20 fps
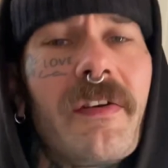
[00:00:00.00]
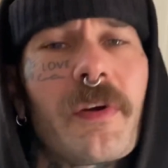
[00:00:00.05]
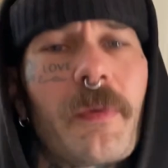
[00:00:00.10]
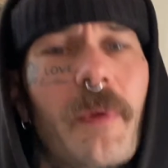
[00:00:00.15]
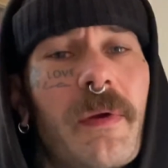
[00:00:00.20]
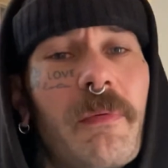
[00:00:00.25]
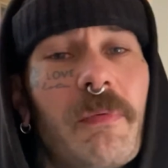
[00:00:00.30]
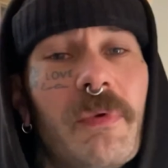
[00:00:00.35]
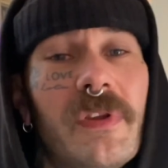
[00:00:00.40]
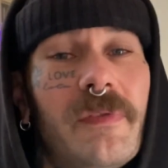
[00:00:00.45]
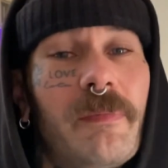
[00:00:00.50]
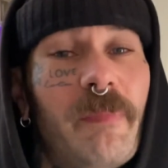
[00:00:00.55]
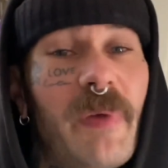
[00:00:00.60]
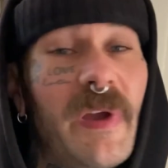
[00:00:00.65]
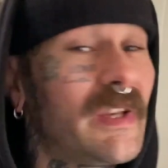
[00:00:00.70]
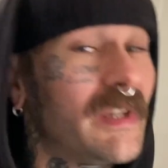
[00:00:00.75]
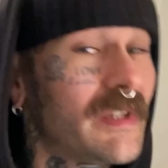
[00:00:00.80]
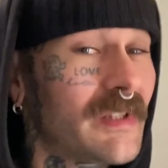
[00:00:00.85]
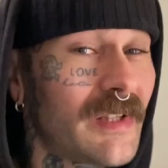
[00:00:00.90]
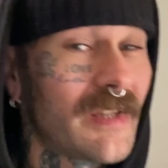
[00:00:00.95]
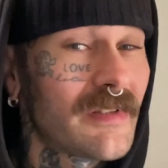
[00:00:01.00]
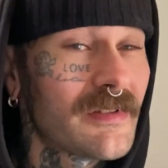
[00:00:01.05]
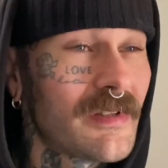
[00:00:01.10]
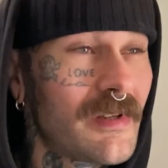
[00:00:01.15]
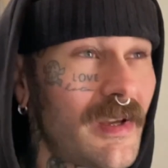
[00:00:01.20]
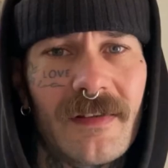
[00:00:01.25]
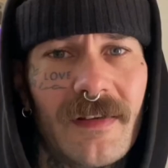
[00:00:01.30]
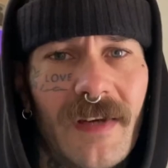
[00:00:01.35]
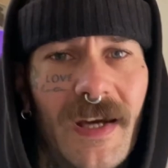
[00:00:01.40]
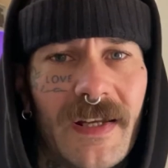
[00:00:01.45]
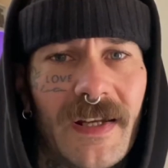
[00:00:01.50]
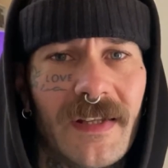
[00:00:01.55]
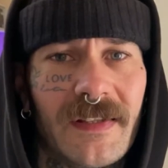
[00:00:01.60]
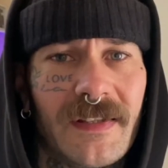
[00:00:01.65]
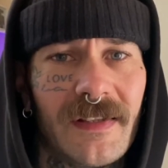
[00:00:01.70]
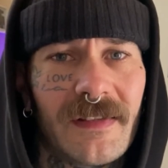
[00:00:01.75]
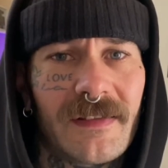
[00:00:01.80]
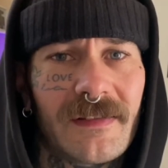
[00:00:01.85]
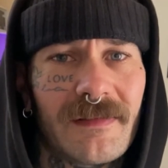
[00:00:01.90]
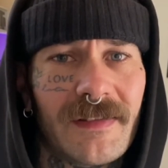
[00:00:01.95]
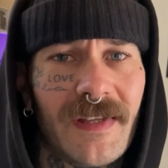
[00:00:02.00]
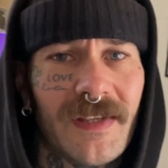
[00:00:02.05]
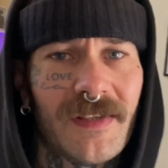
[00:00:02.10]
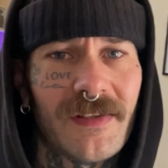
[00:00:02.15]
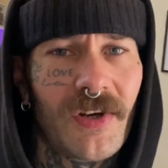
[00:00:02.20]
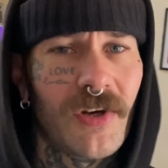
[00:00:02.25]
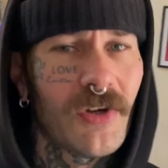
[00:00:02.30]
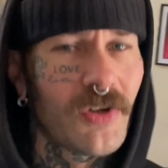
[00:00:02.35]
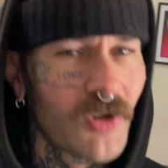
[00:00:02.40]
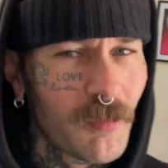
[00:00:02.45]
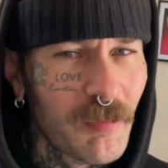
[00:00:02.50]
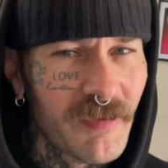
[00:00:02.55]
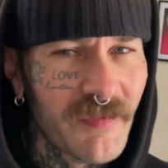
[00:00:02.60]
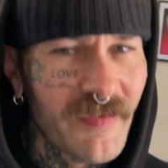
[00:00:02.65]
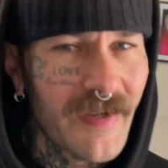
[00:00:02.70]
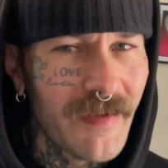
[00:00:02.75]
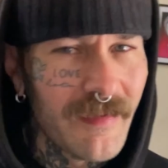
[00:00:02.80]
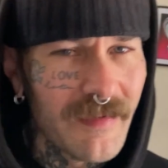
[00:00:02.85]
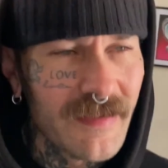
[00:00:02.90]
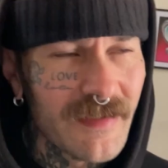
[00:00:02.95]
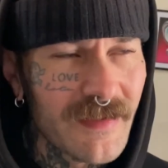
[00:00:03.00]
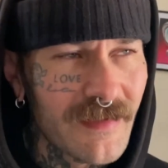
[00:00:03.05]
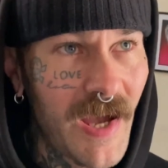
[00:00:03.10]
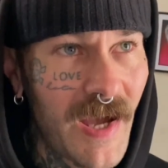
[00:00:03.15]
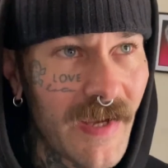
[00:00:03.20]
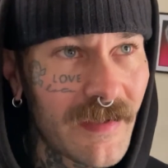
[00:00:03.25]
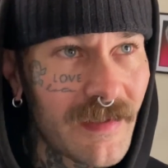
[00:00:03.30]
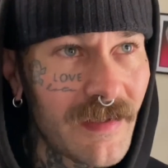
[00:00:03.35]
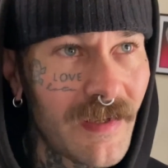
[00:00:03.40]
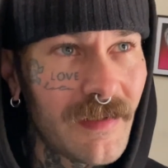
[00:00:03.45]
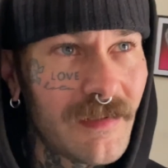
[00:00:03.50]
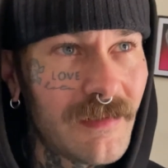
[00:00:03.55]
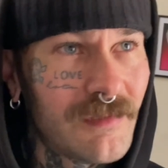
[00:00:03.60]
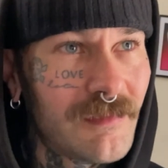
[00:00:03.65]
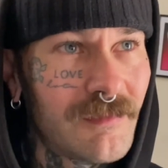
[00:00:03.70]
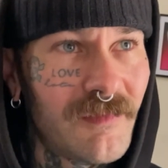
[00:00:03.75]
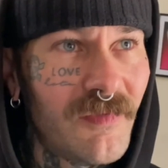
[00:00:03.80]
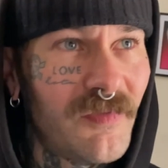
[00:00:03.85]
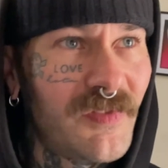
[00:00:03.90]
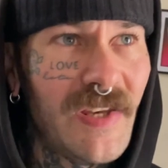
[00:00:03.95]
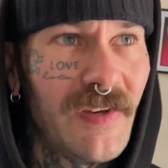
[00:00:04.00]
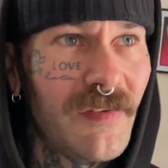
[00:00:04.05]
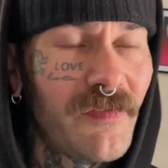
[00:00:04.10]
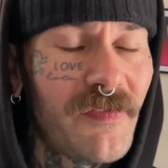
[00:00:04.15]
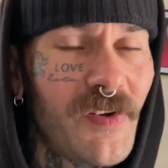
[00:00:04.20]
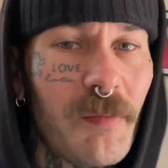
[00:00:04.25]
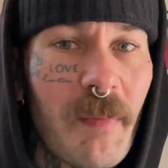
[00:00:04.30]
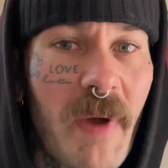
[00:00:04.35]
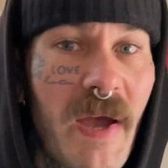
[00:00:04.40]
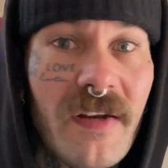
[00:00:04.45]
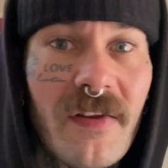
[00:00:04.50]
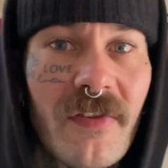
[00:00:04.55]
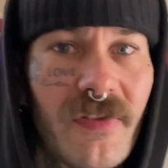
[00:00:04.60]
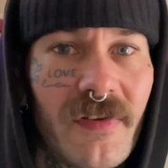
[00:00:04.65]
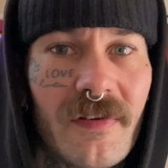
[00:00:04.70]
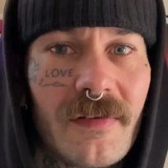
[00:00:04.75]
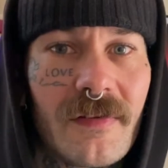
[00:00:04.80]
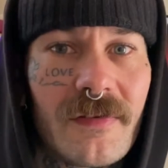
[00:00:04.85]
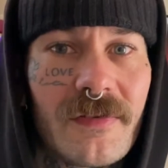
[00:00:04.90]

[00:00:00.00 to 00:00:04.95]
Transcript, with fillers: away with painting last night and I did like a couple of hours and I didn't film anything.